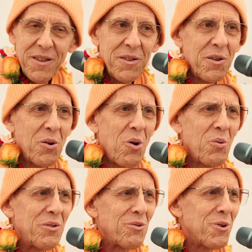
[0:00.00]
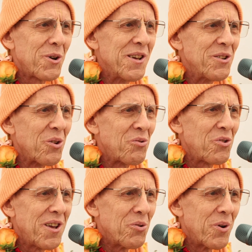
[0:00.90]
They're always looking to
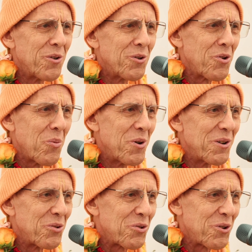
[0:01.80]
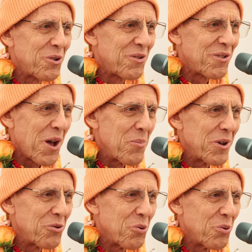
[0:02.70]
see whether someone is
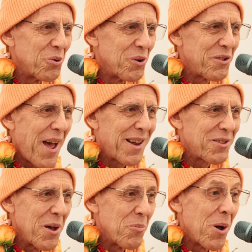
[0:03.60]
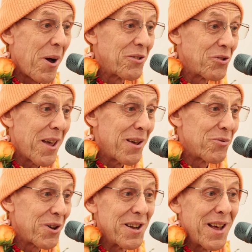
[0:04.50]
coming to attack them. Am I
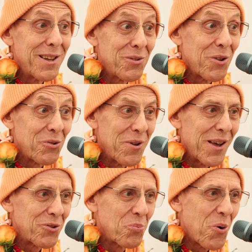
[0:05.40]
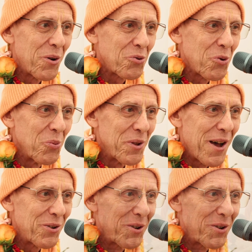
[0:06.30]
safe? Can I eat this next morsel without